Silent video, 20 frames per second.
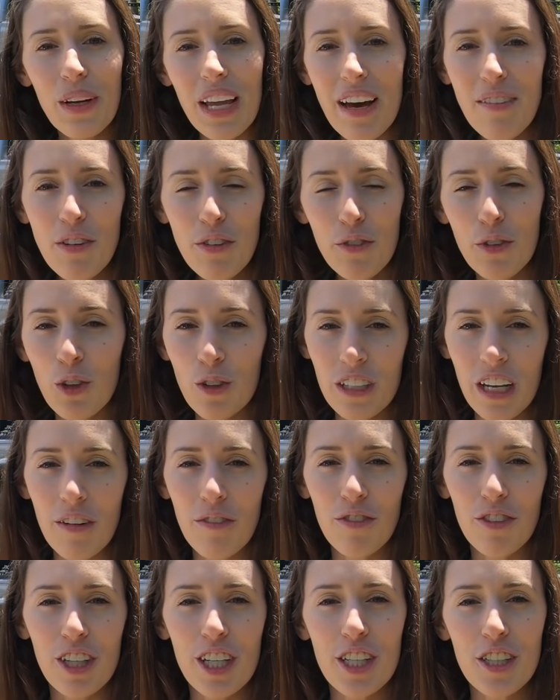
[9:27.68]
We have a
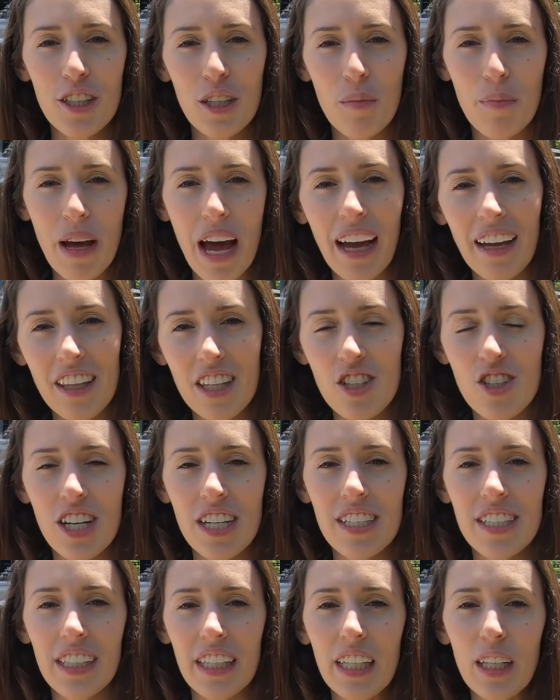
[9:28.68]
full-time fridge in the back of the
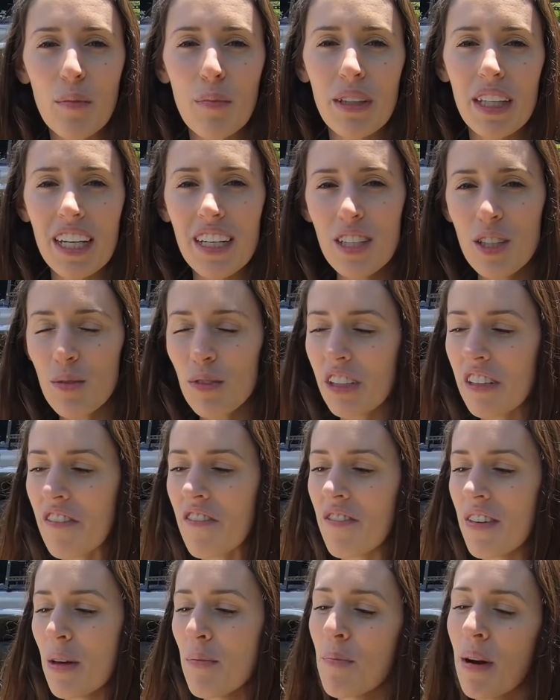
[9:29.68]
JT, but that doesn't really
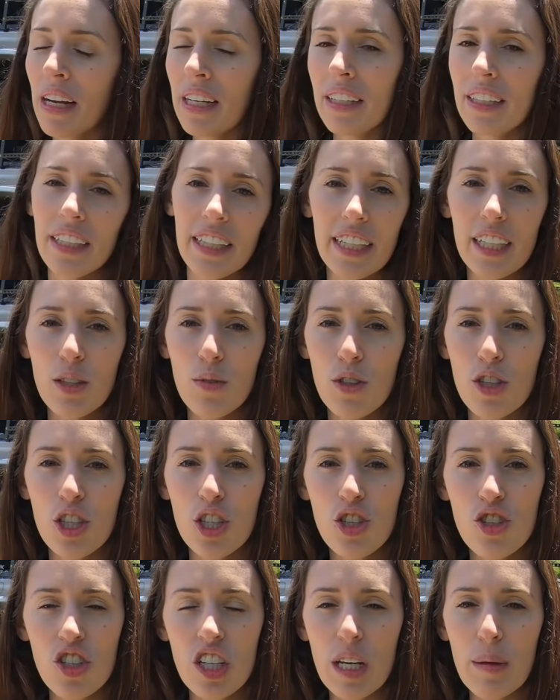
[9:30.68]
fit my needs with
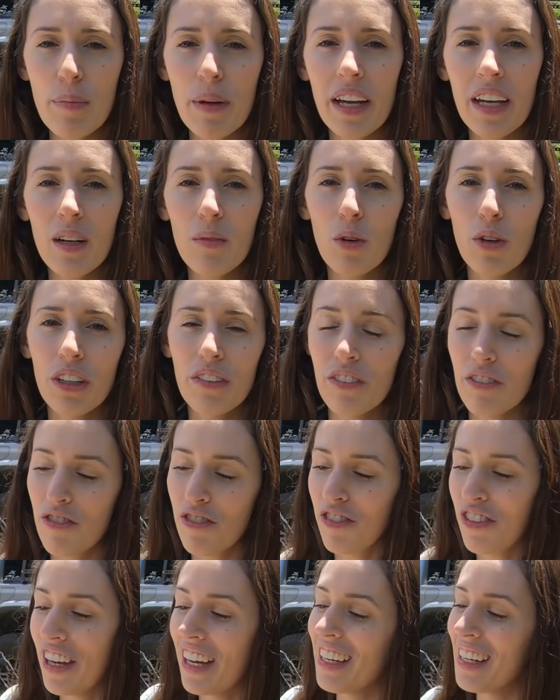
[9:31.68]
this Jeep and it won't even
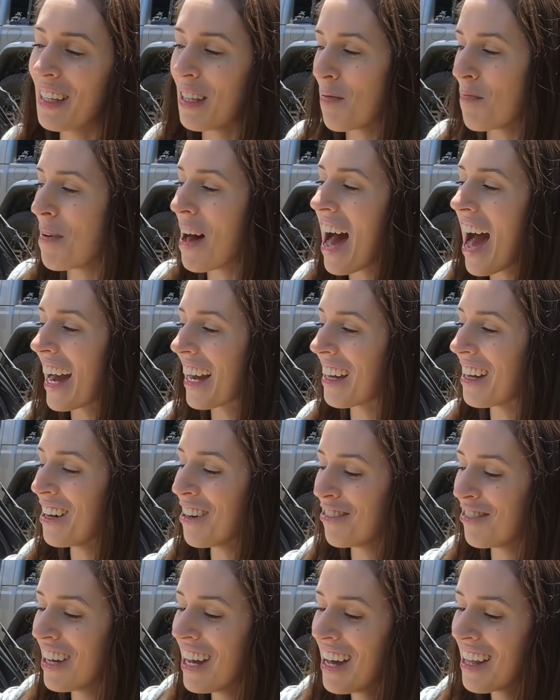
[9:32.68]
fit in the back
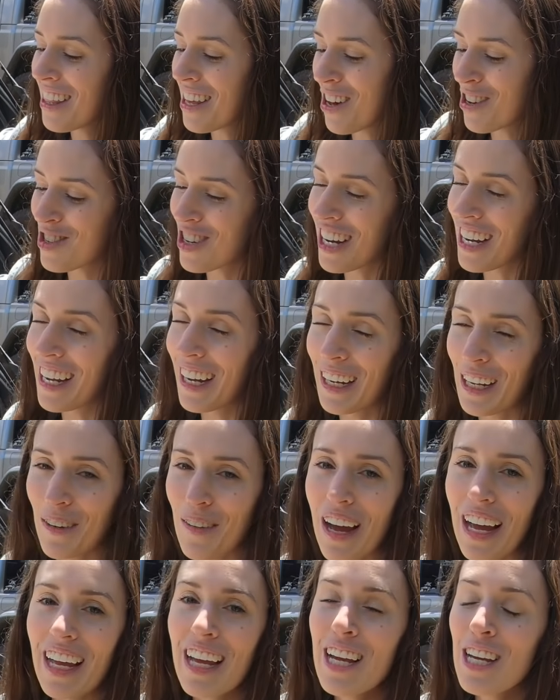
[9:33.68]
of the LJ
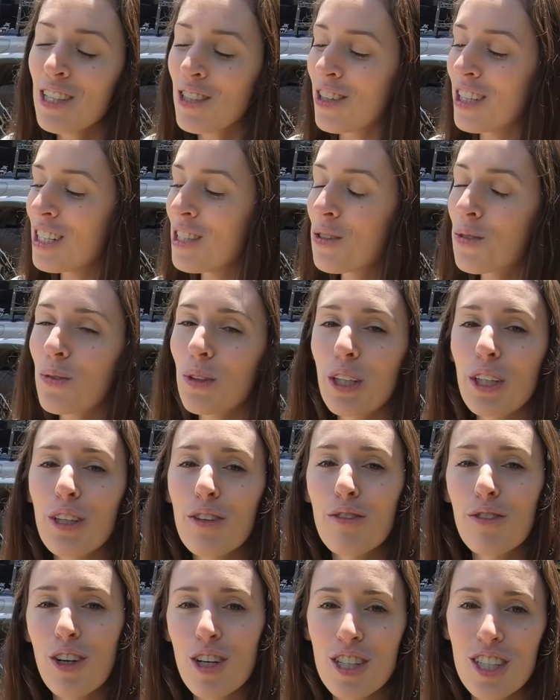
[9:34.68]
anyway. So this is a really
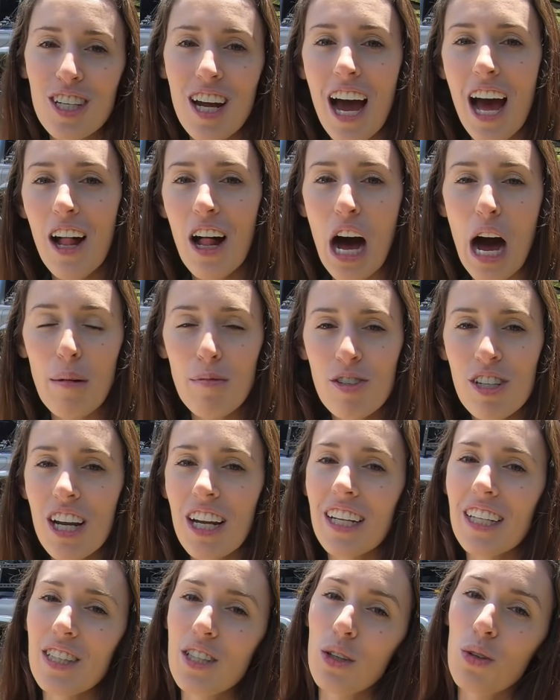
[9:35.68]
good versatile
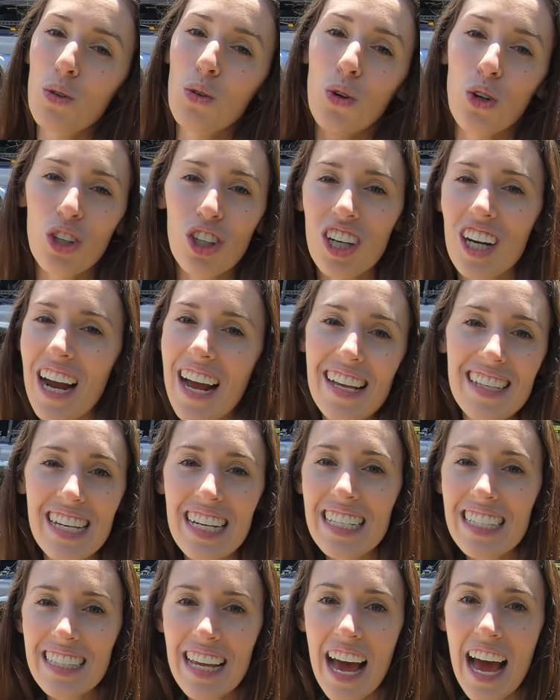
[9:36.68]
option. It's a cooler, as
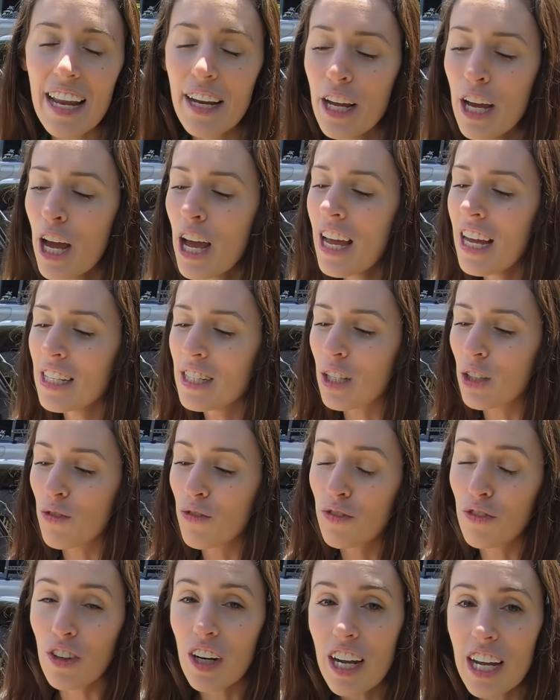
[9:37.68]
I said, it's a
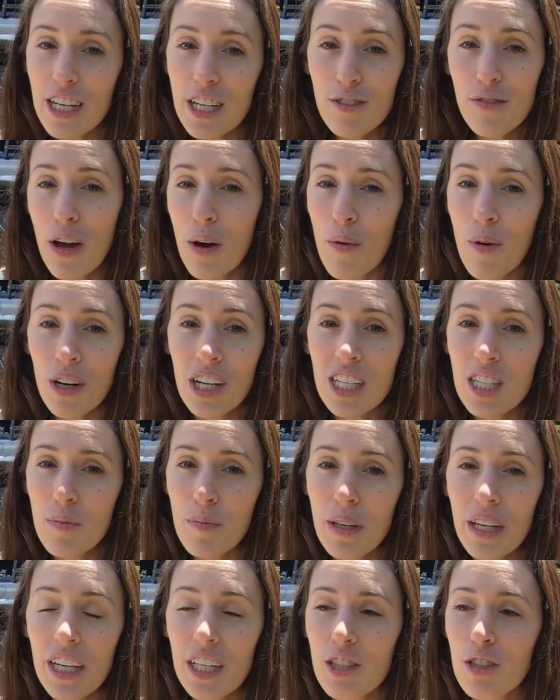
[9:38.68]
fridge if I want it to
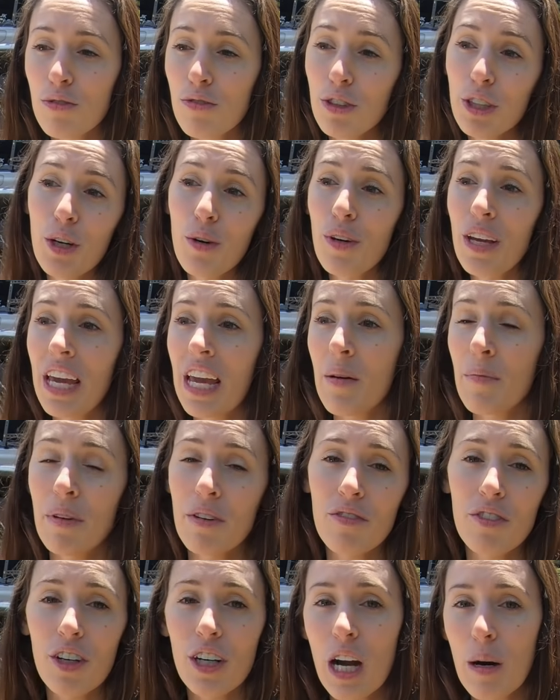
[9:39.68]
be. So if we go
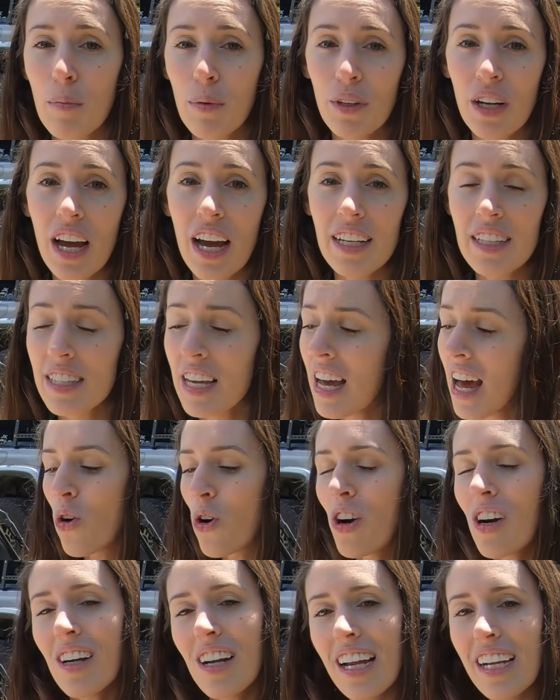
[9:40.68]
camping for a couple nights,
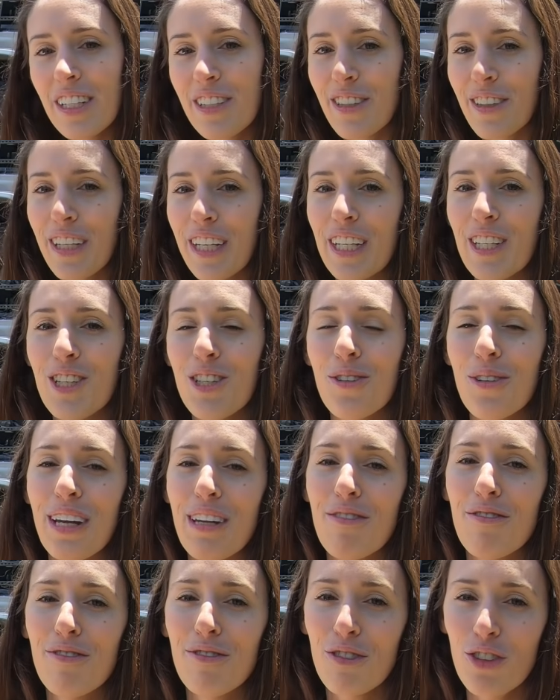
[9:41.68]
or I can turn it into
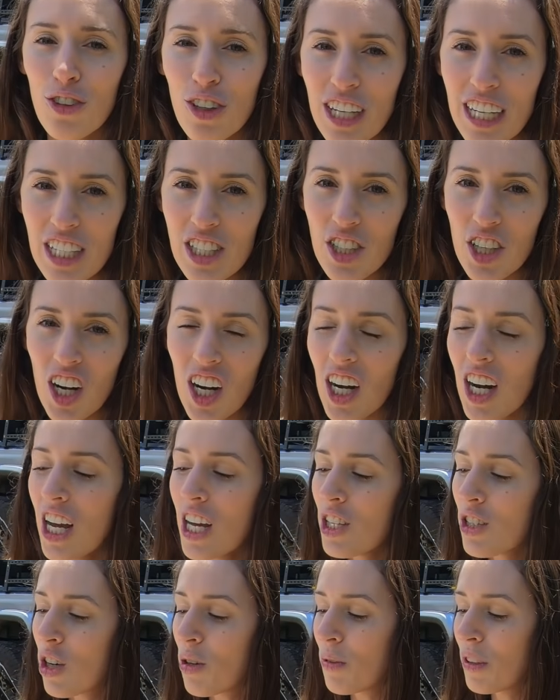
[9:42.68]
a freezer.
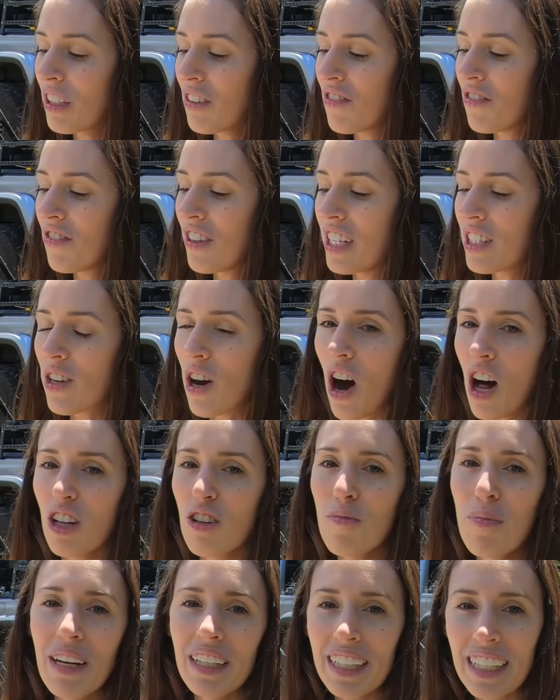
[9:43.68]
So it really fits all
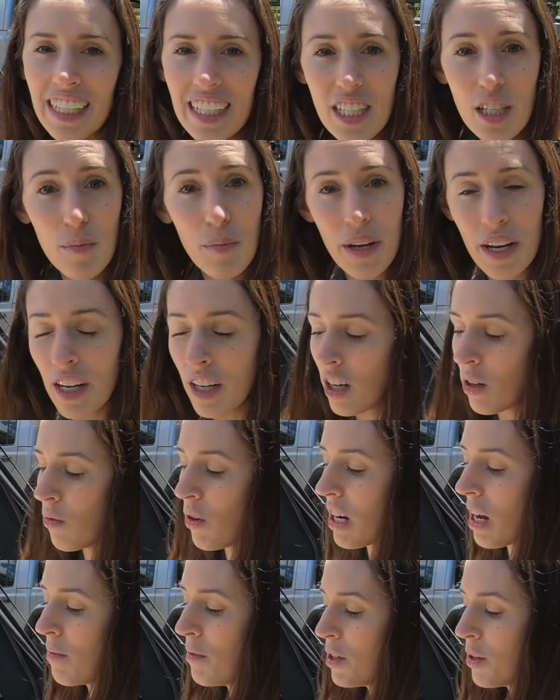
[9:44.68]
of my needs depending on
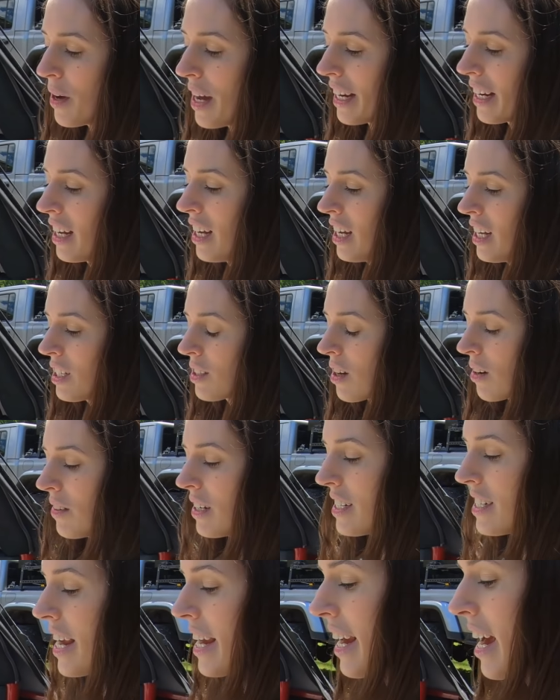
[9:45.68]
what I'm doing. So I'm
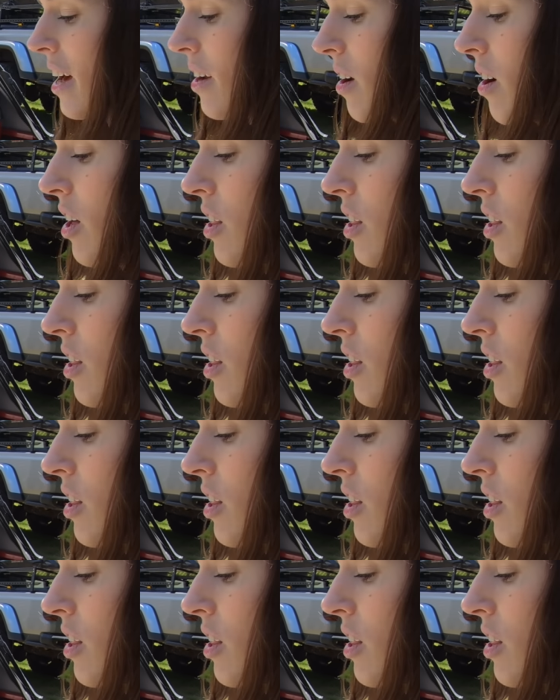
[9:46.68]
gonna take out